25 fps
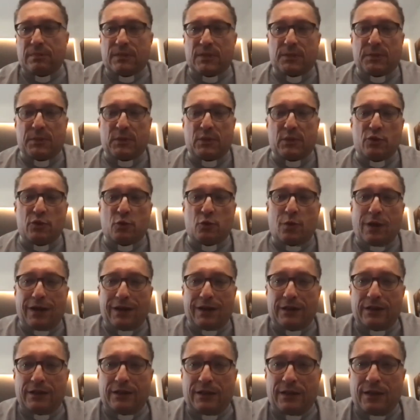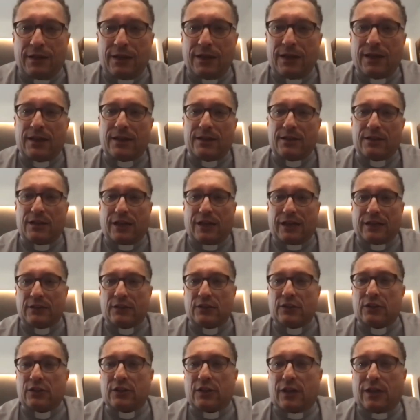spirituality
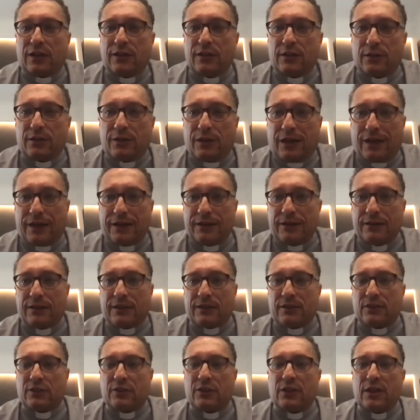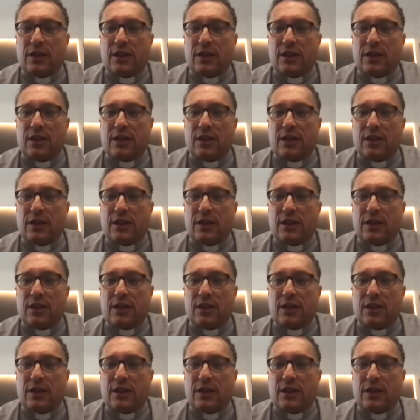that underlined that